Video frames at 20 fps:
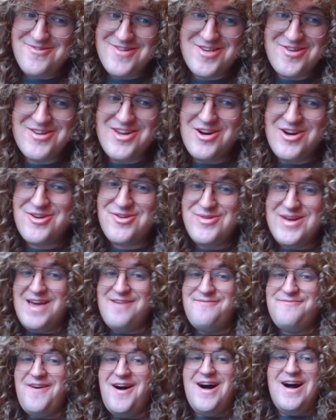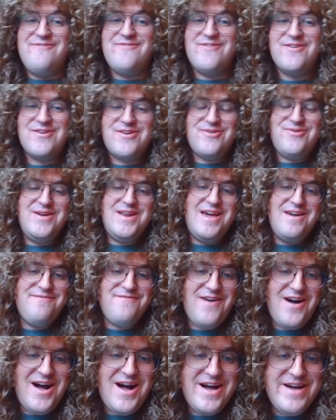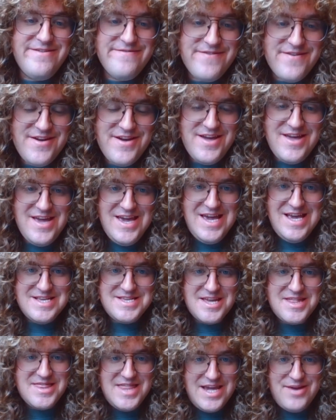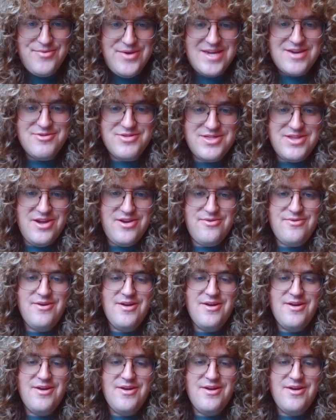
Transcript: go queen a5. Queen a5 is a thing we could do.